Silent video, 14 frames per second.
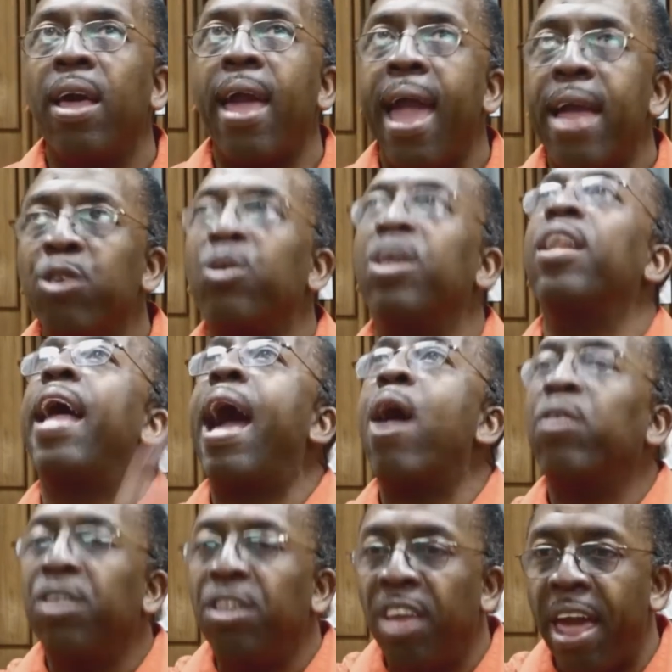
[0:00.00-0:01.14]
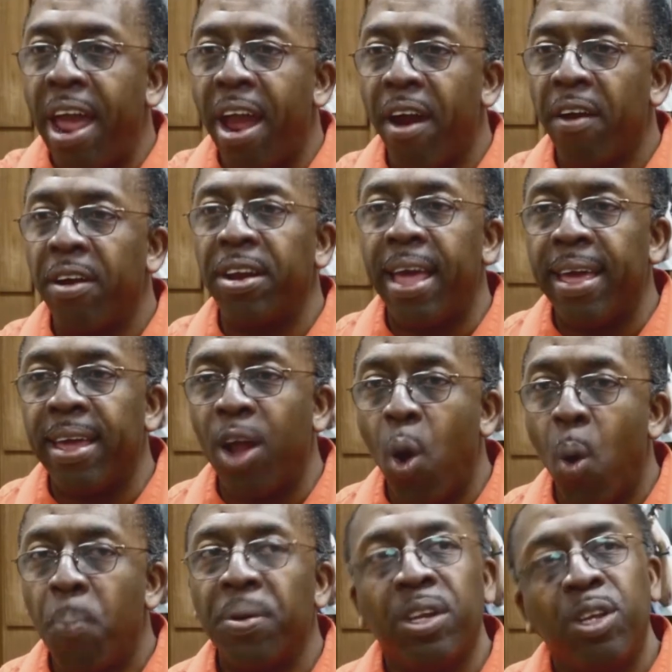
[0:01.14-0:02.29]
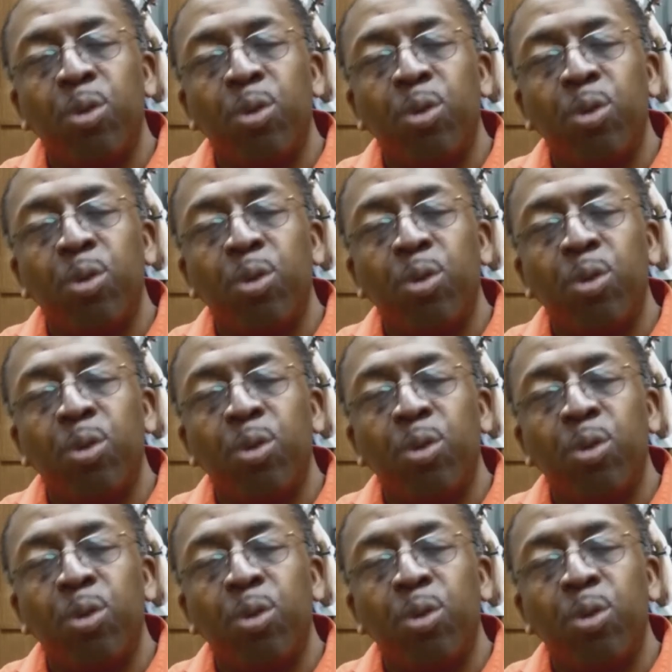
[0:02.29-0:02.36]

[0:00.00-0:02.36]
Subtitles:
and you get it out into the air and open,